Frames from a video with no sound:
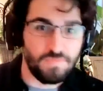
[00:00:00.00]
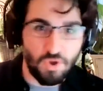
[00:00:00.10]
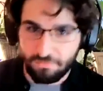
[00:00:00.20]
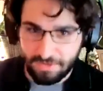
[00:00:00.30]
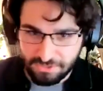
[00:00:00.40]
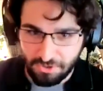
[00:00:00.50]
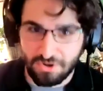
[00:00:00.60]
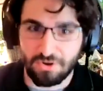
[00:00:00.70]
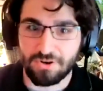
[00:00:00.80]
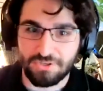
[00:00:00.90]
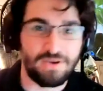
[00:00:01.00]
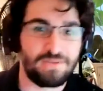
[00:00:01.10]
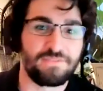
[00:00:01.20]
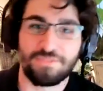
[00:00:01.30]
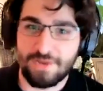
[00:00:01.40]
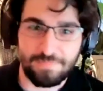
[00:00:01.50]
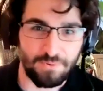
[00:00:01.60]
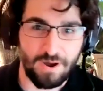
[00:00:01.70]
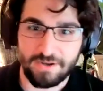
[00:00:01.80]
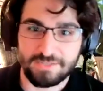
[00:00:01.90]
no offense, Coca Cola, you have three
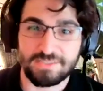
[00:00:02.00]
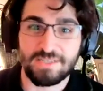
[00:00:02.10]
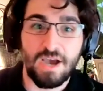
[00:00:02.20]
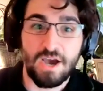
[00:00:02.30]
products.